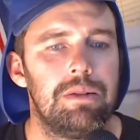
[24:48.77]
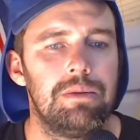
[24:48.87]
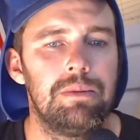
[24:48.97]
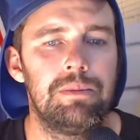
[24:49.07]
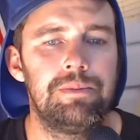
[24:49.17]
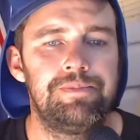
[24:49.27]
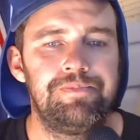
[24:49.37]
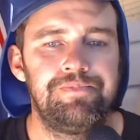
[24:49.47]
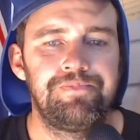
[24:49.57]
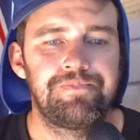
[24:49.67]

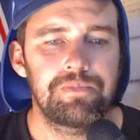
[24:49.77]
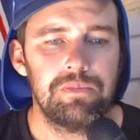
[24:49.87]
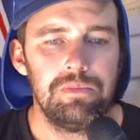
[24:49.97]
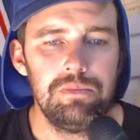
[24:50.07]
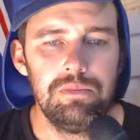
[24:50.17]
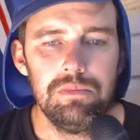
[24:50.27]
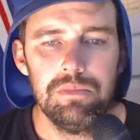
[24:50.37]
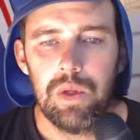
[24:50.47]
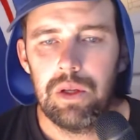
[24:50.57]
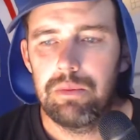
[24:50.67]

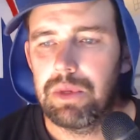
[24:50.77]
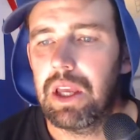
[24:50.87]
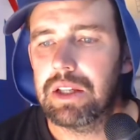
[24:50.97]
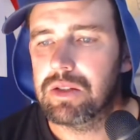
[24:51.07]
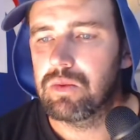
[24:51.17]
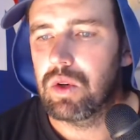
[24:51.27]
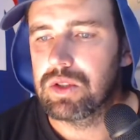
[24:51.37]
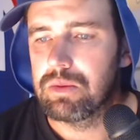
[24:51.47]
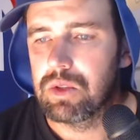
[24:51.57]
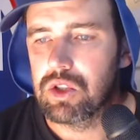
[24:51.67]
But yes, it
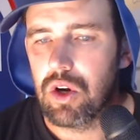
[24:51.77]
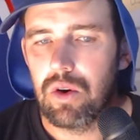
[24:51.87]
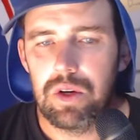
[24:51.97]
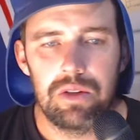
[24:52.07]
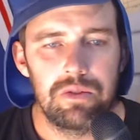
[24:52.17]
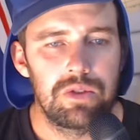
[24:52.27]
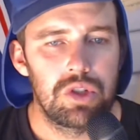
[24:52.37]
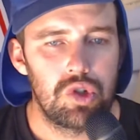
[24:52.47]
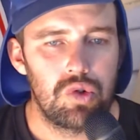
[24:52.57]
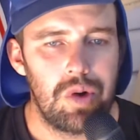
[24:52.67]
was a majority of
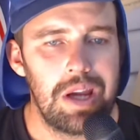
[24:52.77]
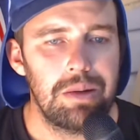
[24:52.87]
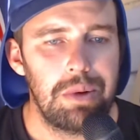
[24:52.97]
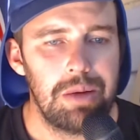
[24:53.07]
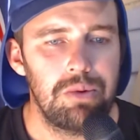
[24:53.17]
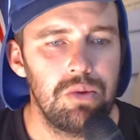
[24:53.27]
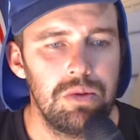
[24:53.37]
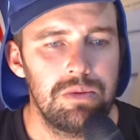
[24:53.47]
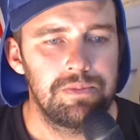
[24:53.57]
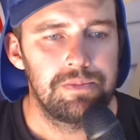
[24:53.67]
straight people.